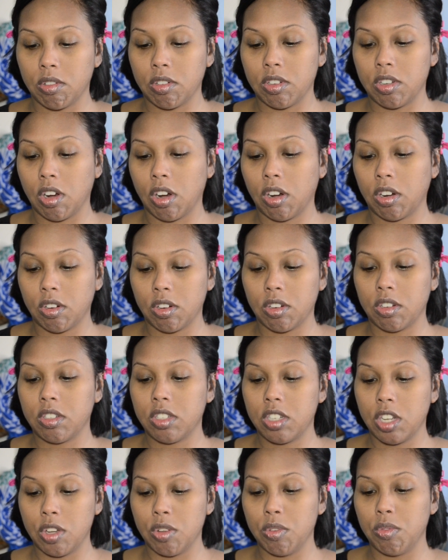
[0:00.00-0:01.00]
or darker
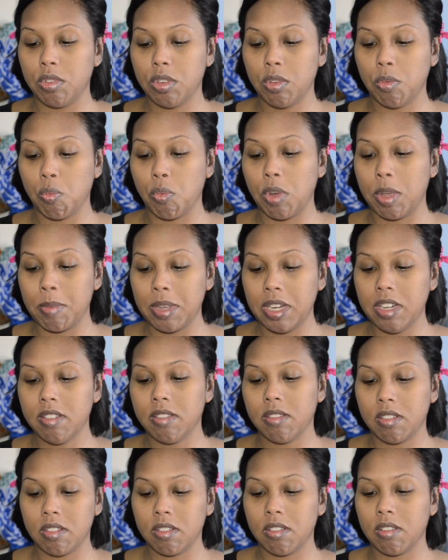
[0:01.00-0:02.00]
toned women,
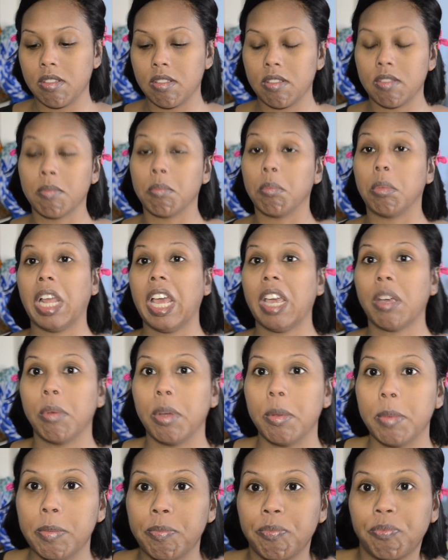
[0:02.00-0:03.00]
black
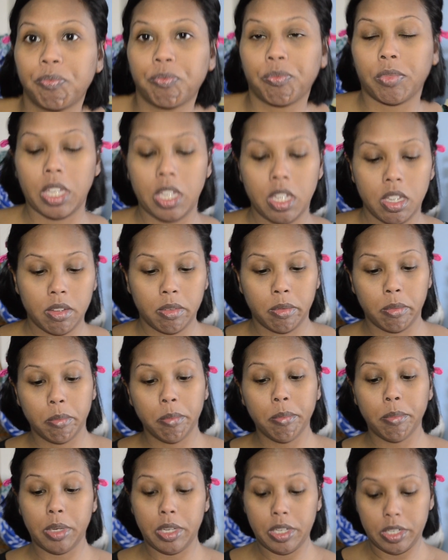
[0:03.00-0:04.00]
women, to
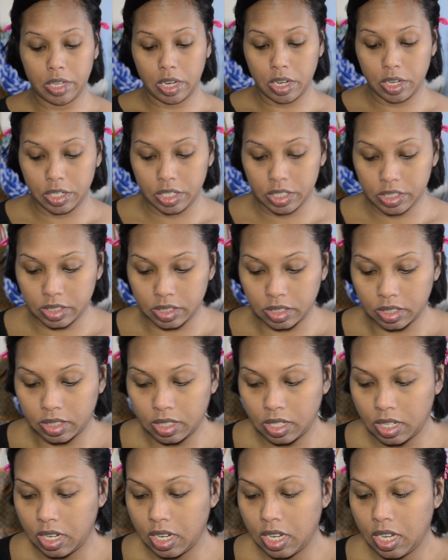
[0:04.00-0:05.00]
be honest.
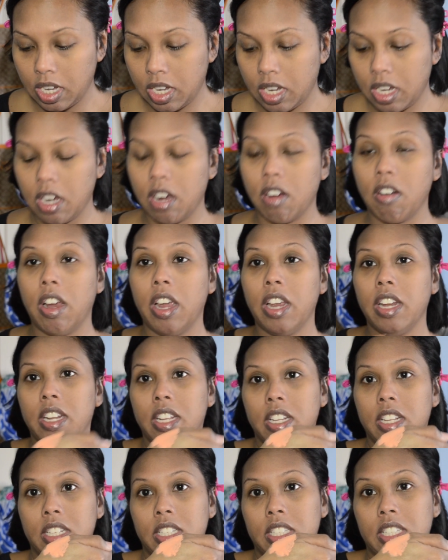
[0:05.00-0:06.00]
Alright,
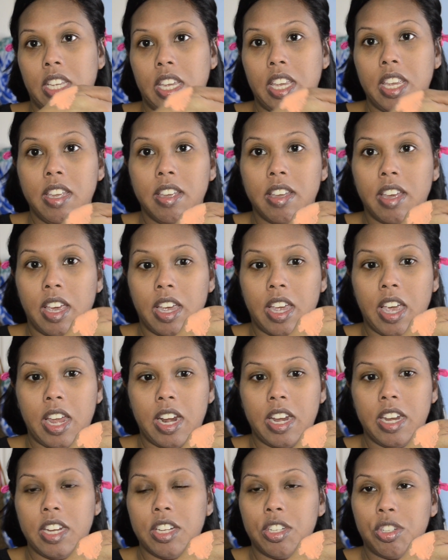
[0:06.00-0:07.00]
see, I
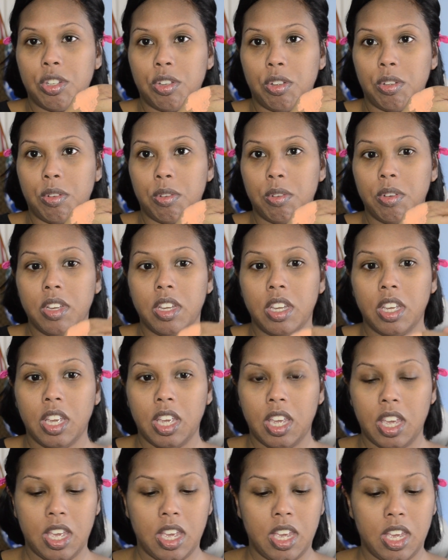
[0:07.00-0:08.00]
got it into
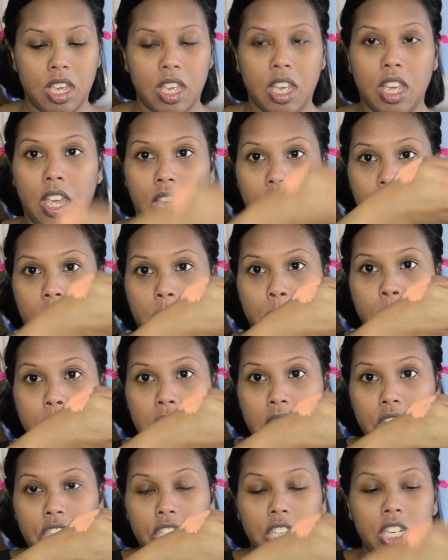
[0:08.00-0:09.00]
a
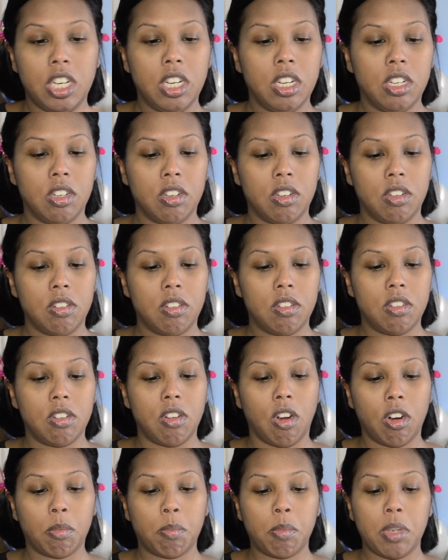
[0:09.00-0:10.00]
peachy,
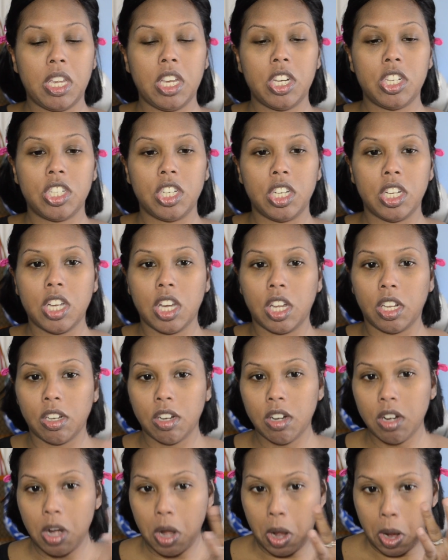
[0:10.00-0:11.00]
dark peachy
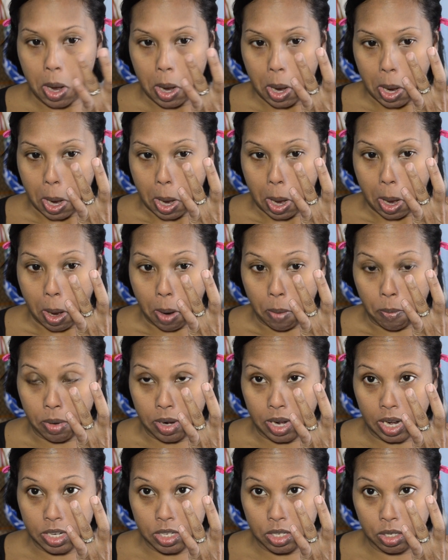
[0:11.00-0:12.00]
color. And
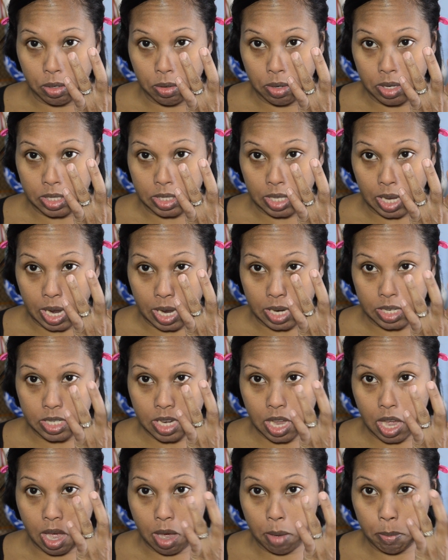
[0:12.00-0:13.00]
what I do is I
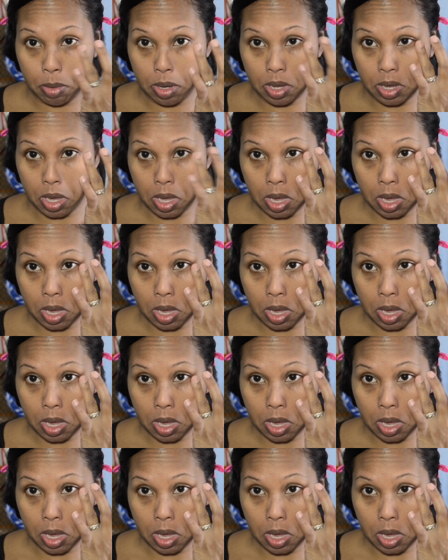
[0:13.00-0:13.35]
tap